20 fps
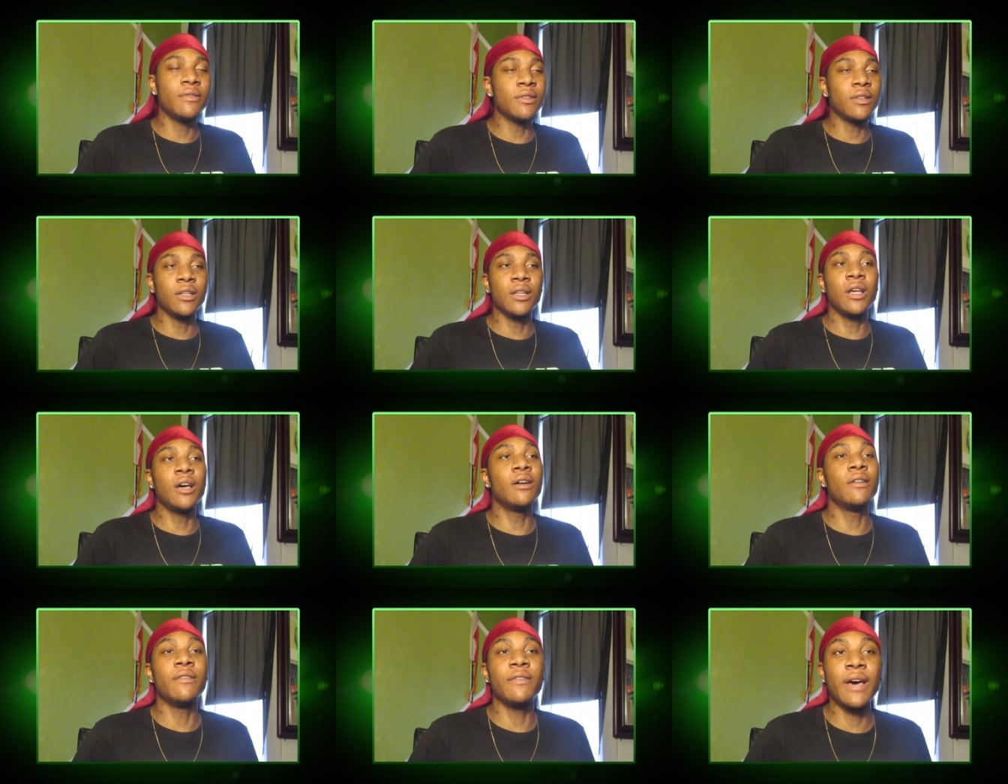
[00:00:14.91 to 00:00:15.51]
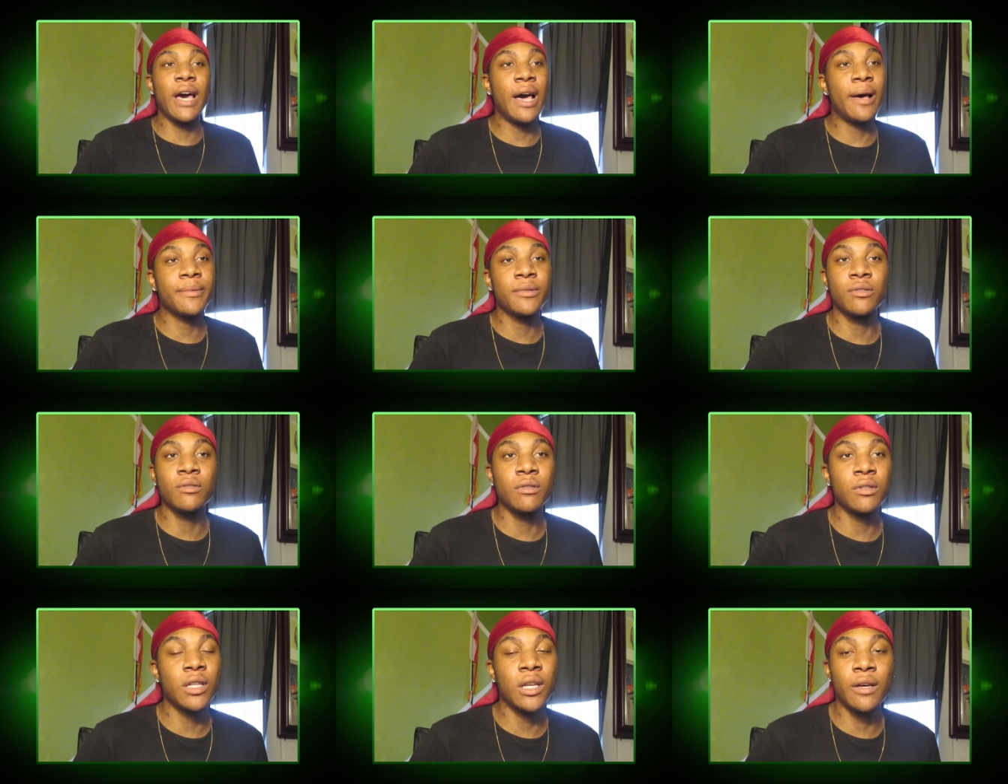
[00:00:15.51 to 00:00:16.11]
love,
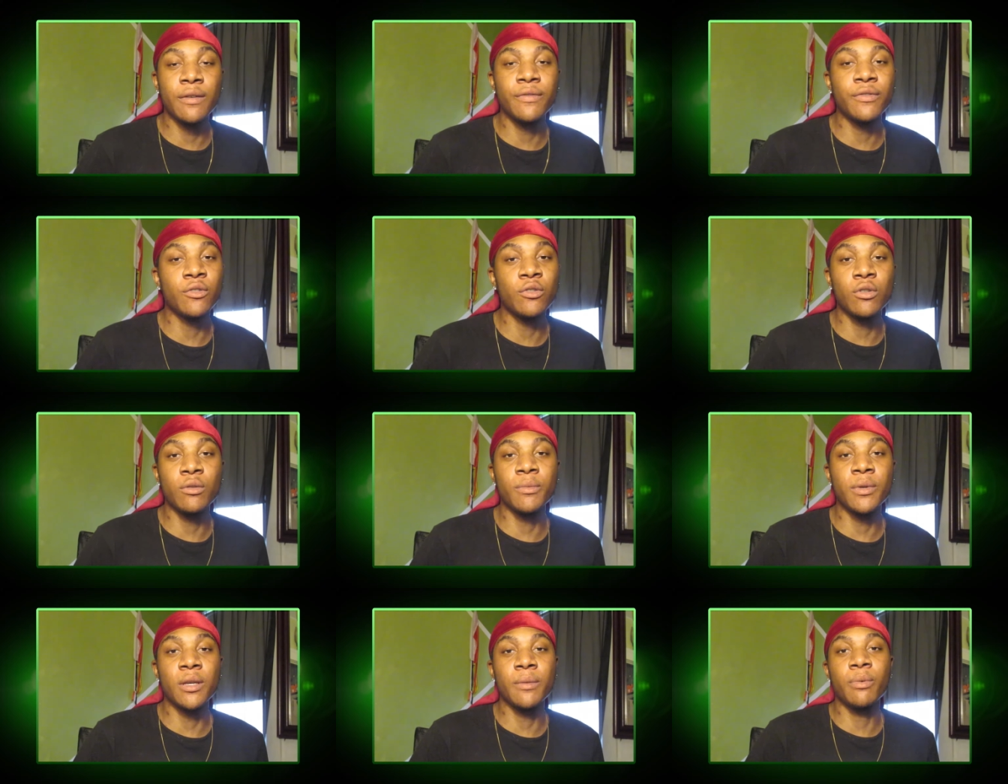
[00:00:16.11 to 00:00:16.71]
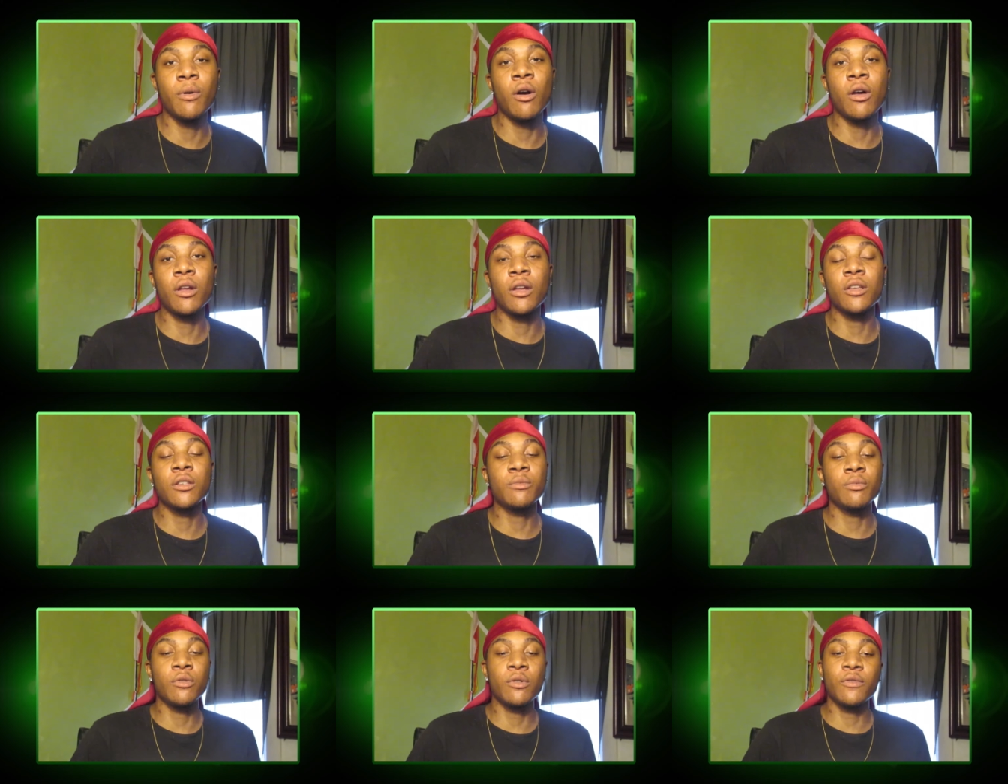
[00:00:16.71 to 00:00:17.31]
absolutely love for you to be a part of
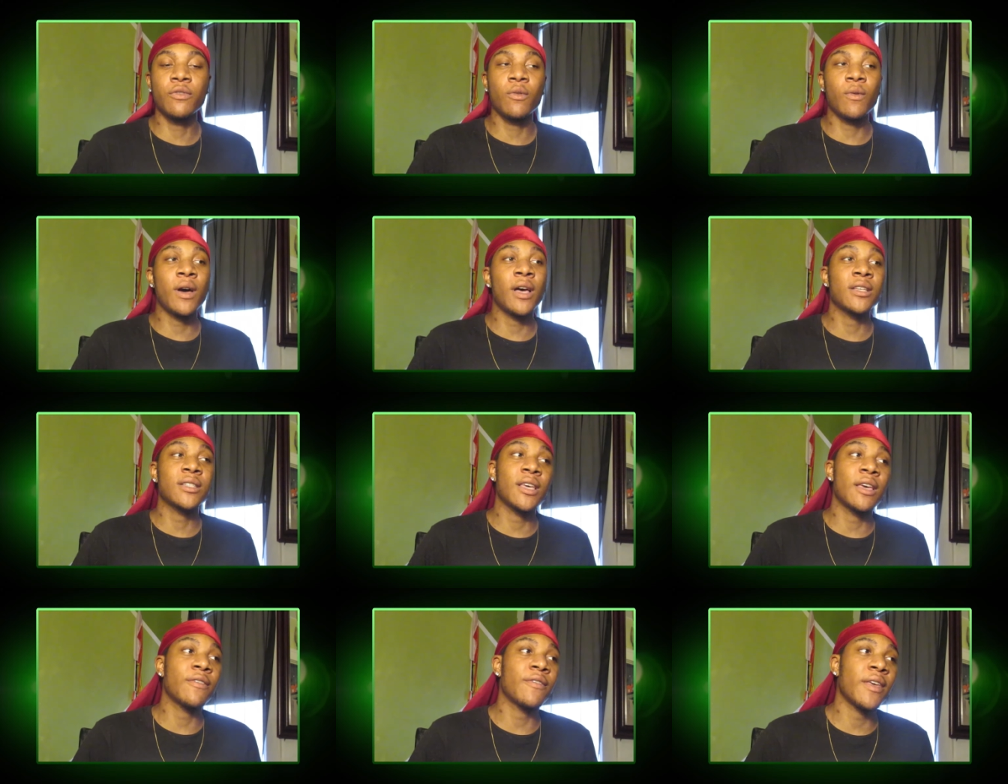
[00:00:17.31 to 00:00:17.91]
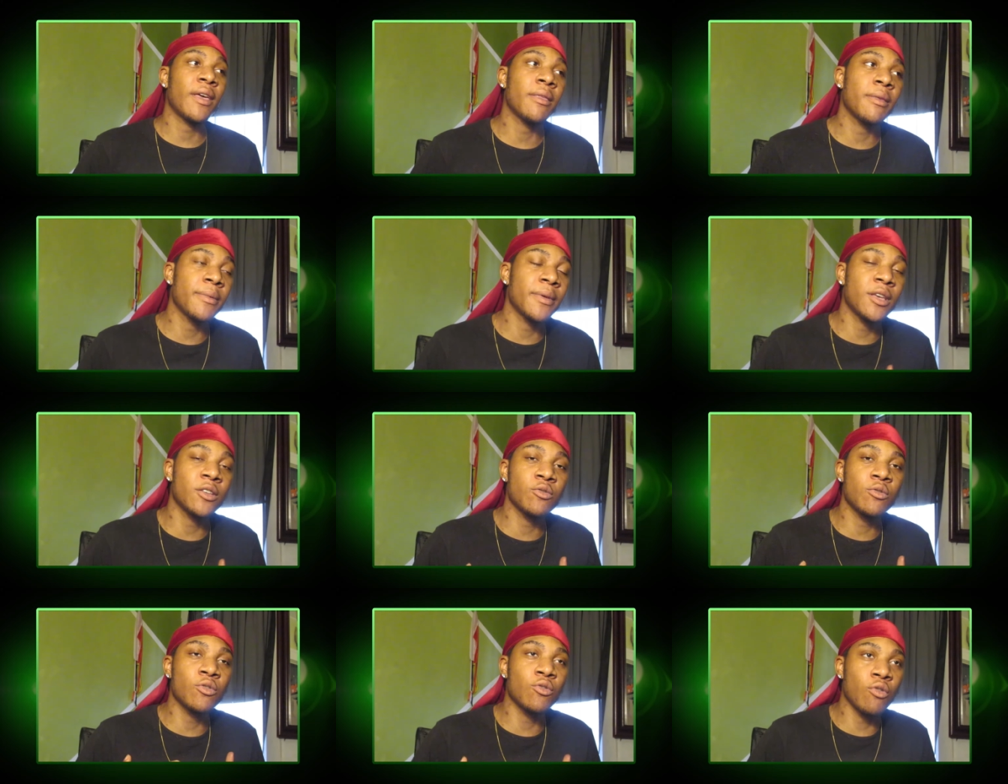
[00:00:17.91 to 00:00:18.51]
this beautiful YSK family
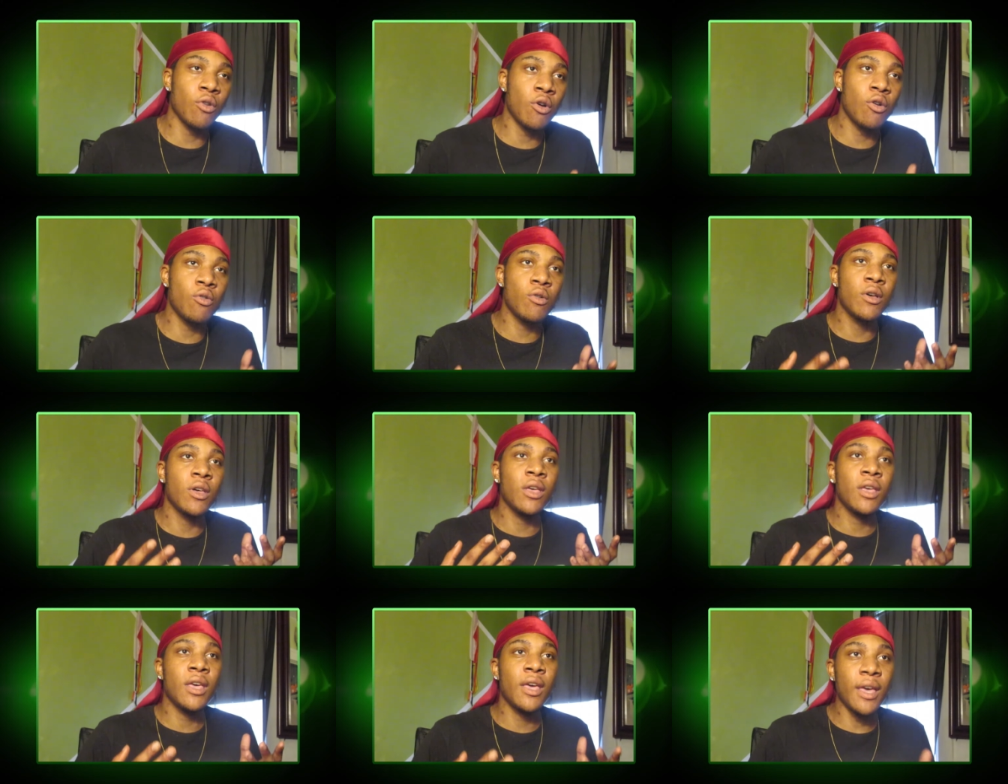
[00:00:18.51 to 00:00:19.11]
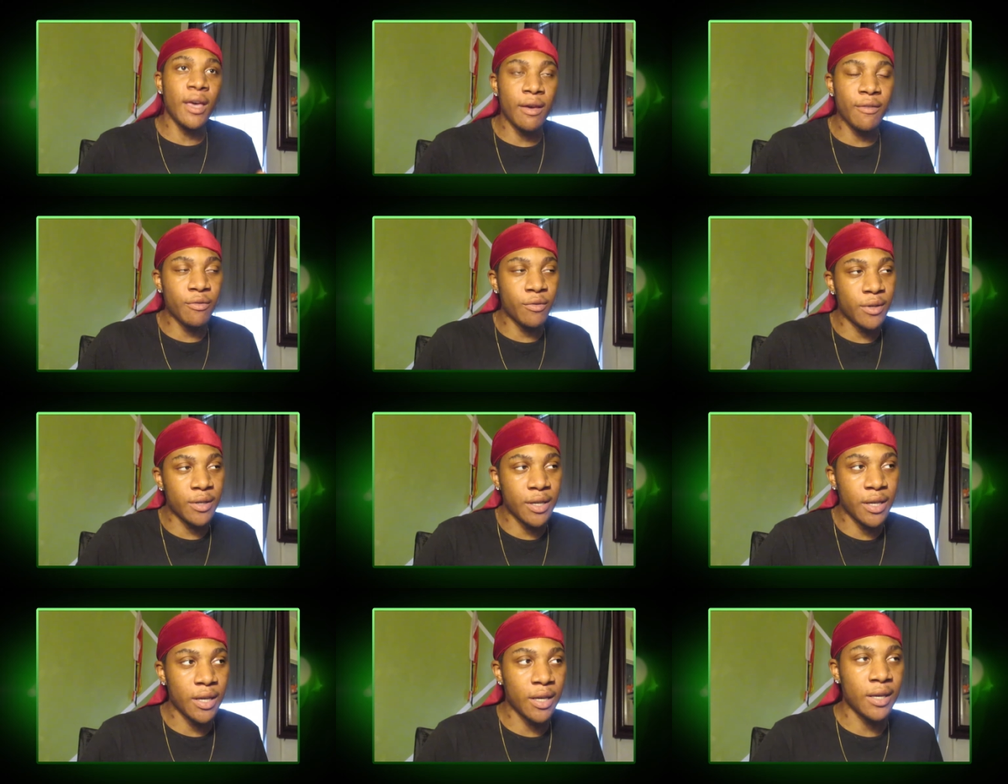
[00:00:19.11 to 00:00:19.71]
because we grow every
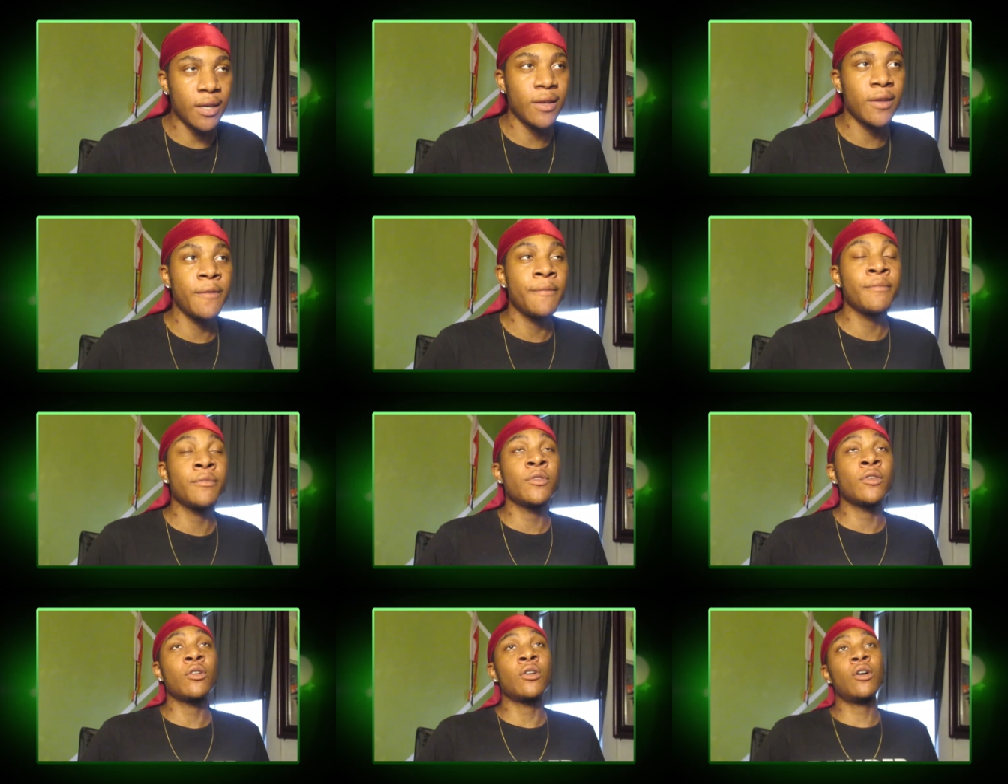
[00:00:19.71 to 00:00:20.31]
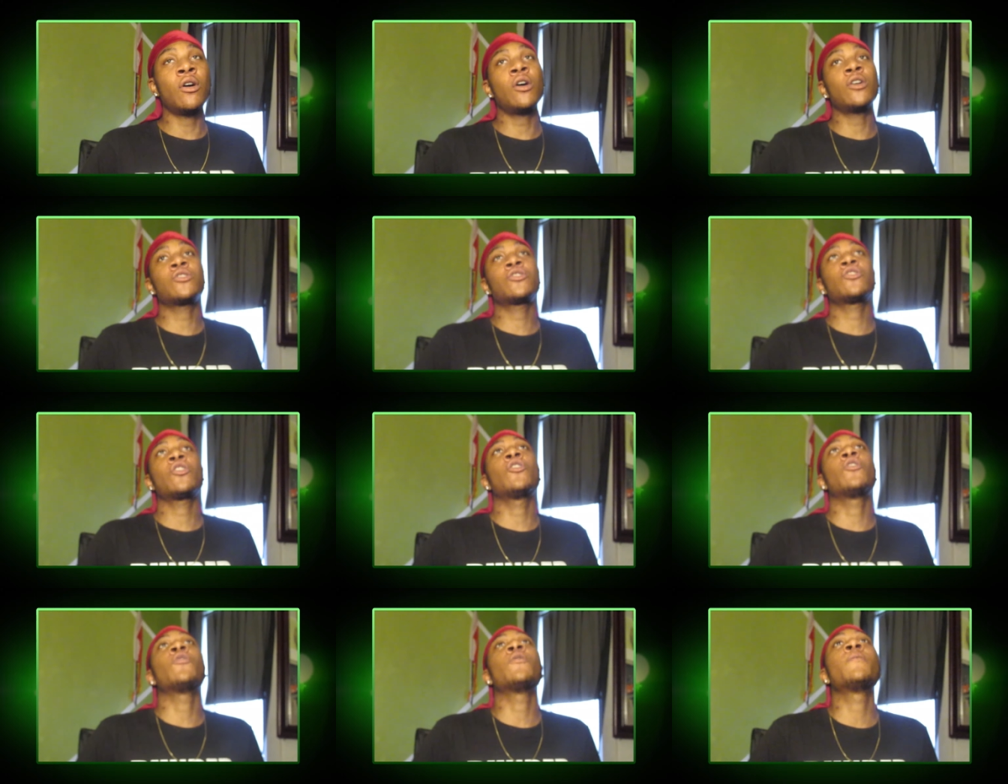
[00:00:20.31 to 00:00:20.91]
day.
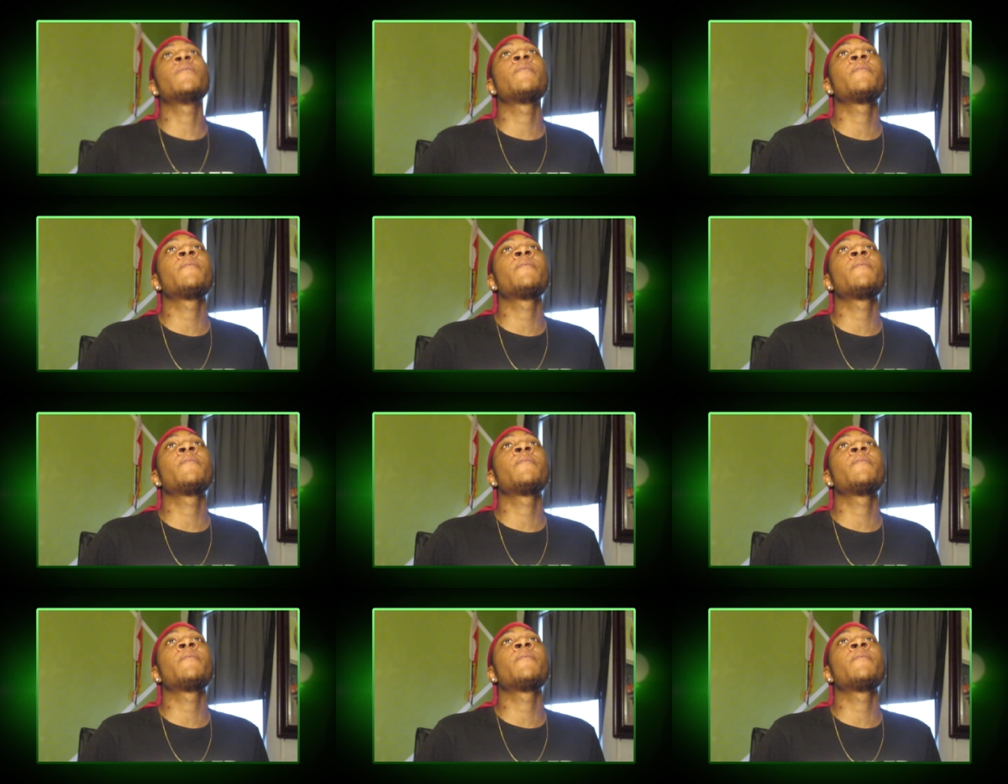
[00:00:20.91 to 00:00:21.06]
Also,